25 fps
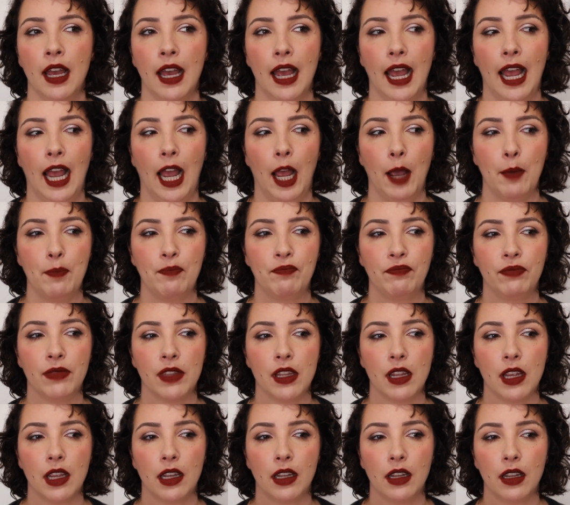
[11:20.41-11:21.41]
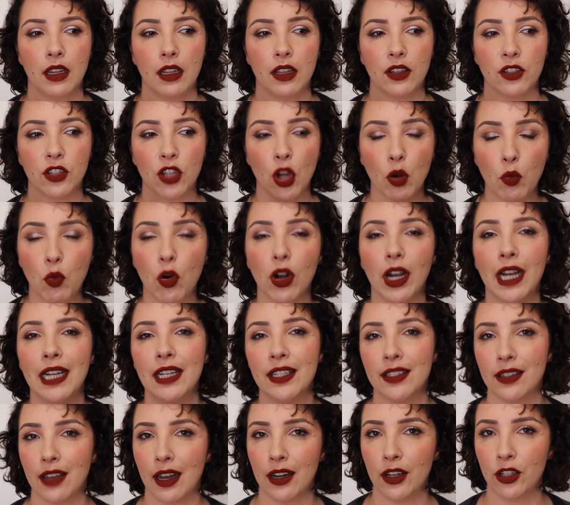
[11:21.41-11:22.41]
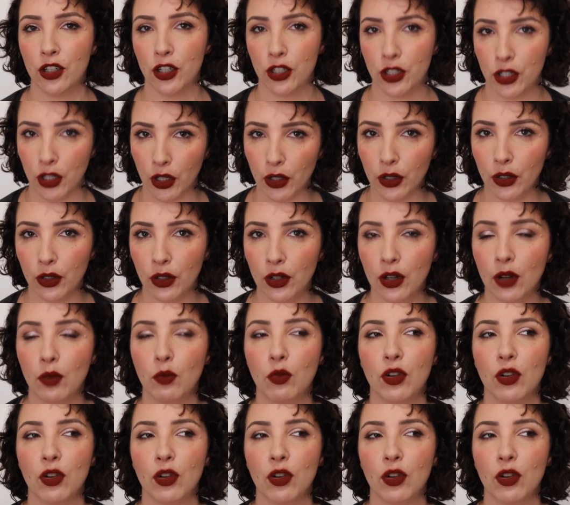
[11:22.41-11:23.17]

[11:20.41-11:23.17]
So what I decided to do